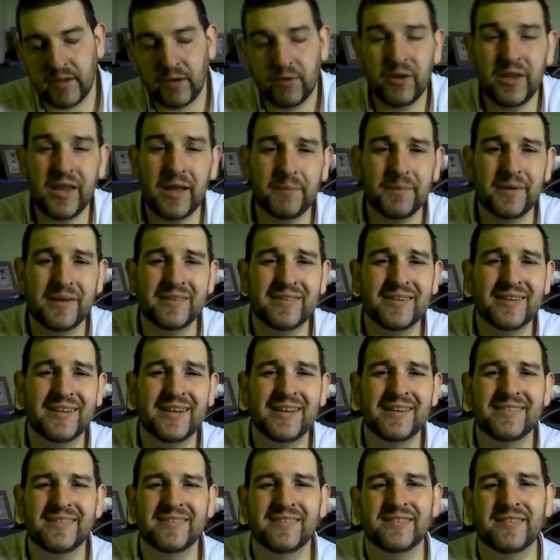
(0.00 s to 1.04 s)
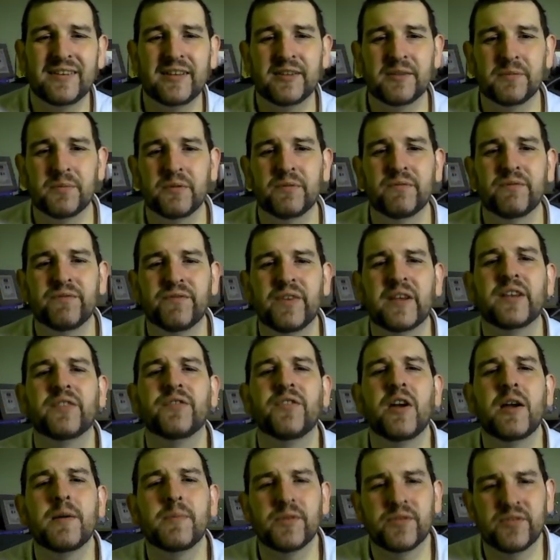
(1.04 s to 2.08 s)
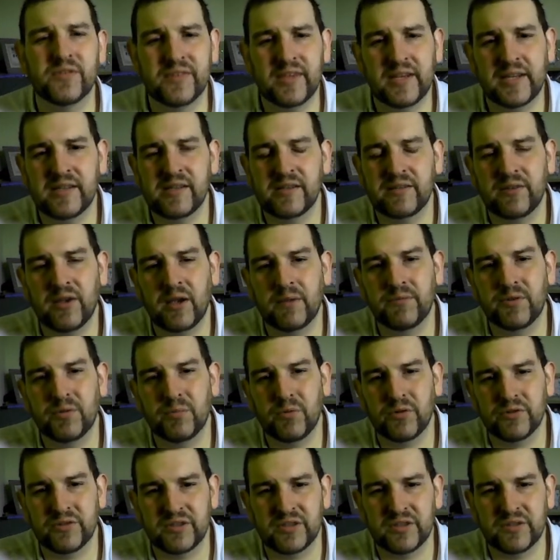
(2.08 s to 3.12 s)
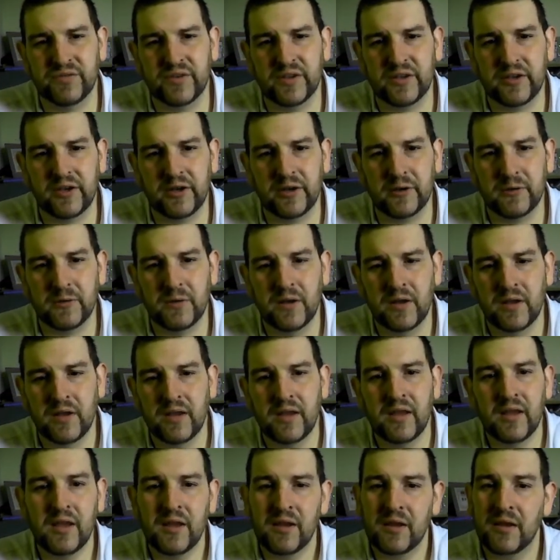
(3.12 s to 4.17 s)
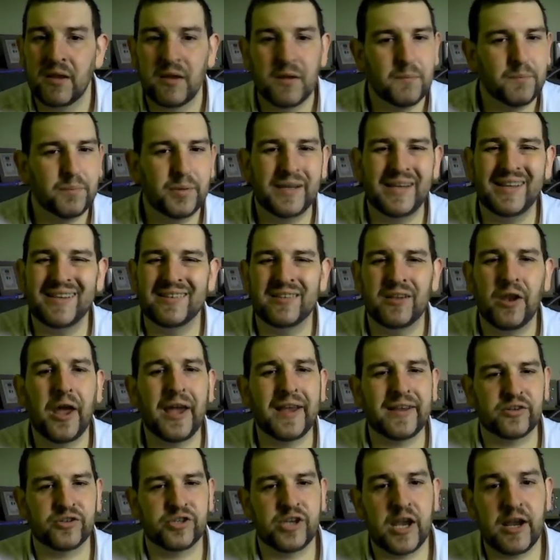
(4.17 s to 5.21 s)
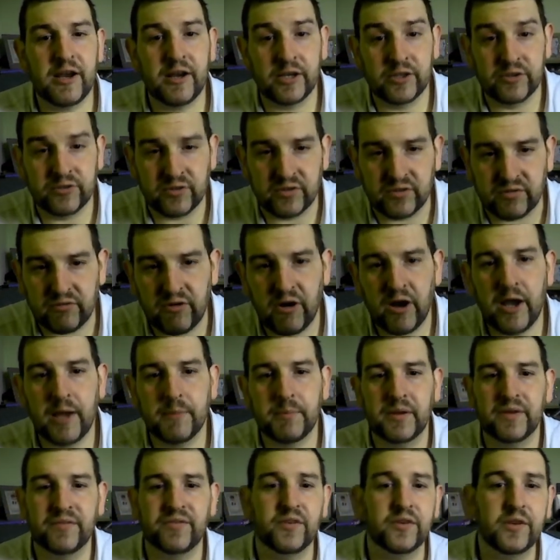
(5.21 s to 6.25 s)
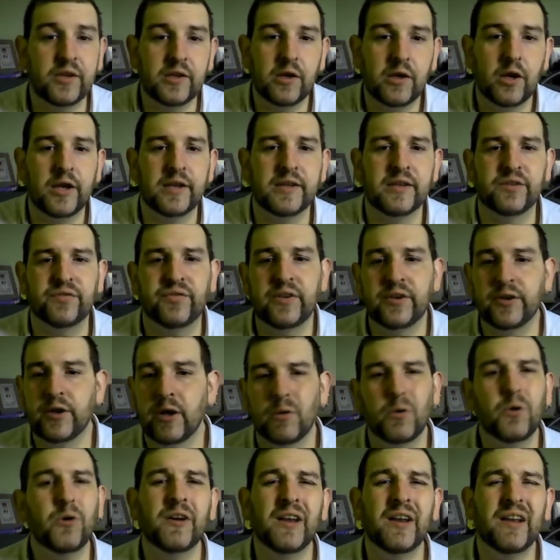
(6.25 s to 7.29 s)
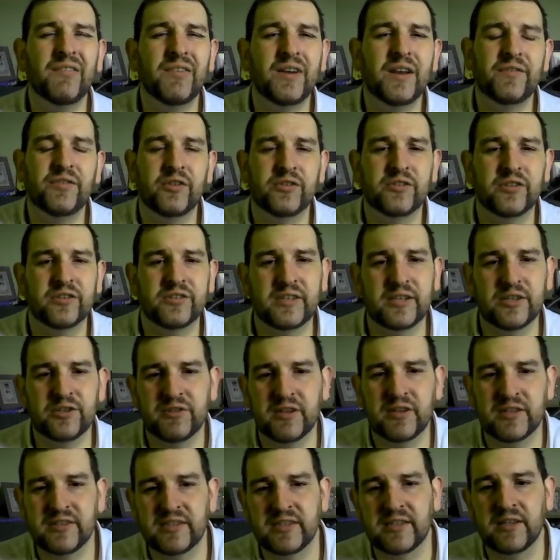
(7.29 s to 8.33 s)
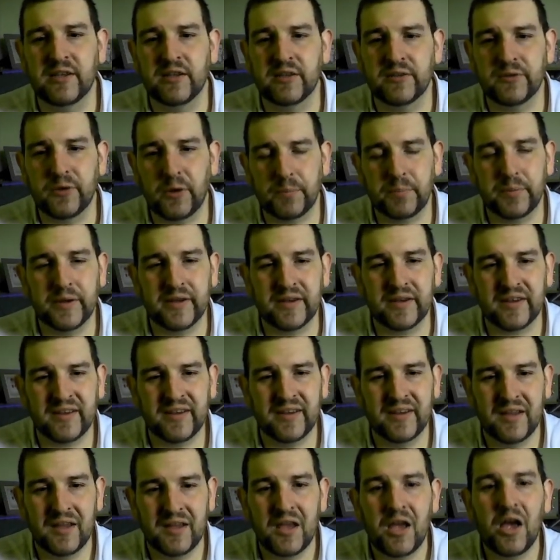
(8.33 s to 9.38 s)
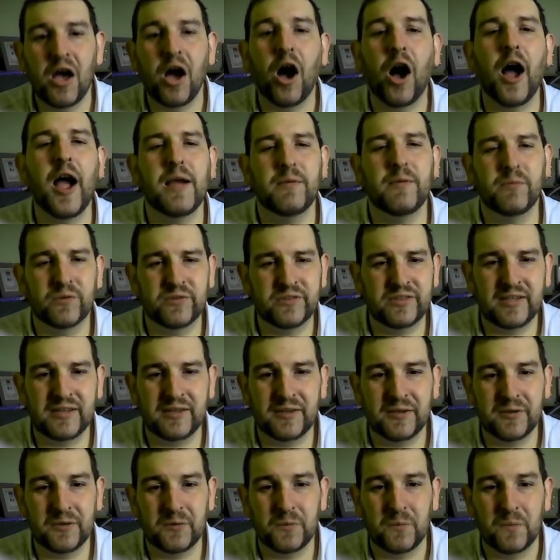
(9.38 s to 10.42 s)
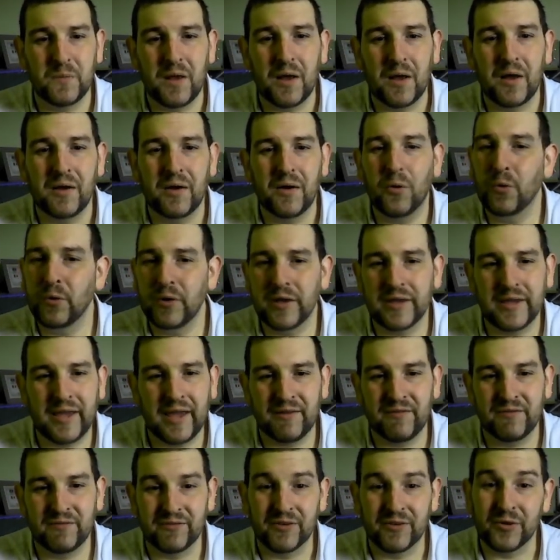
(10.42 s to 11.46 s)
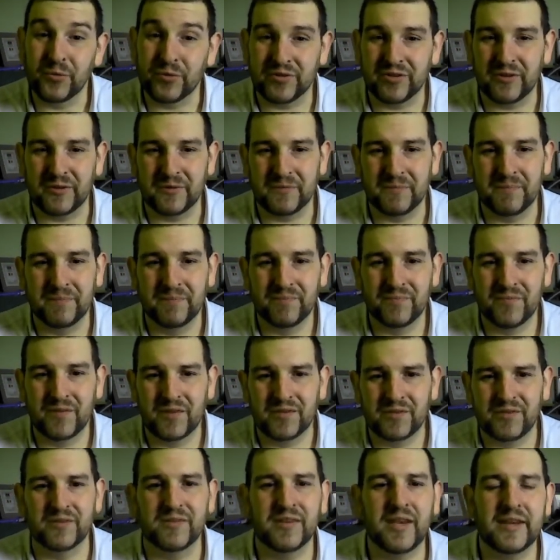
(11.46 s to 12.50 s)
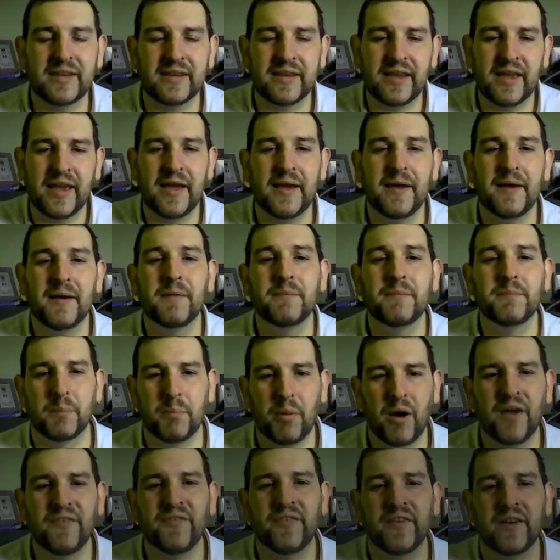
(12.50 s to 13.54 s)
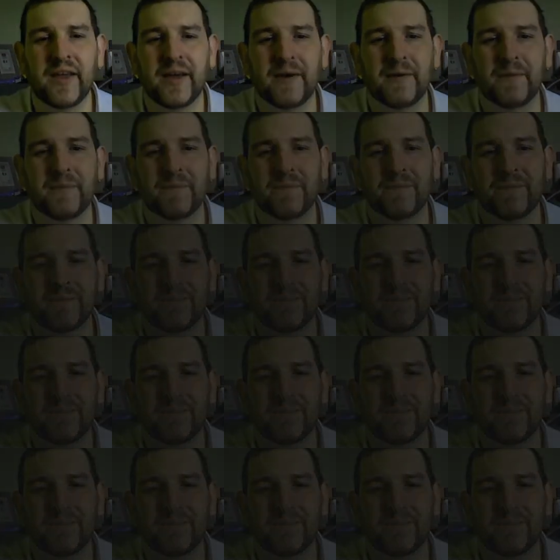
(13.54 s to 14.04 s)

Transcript: Well, that being said, ladies and gentlemen, thank you very much for taking the time to watch this video. Please like, share and subscribe if you did like this video, or even if you're just interested in the topic. I will see you all again real soon. So take care, but bye for now.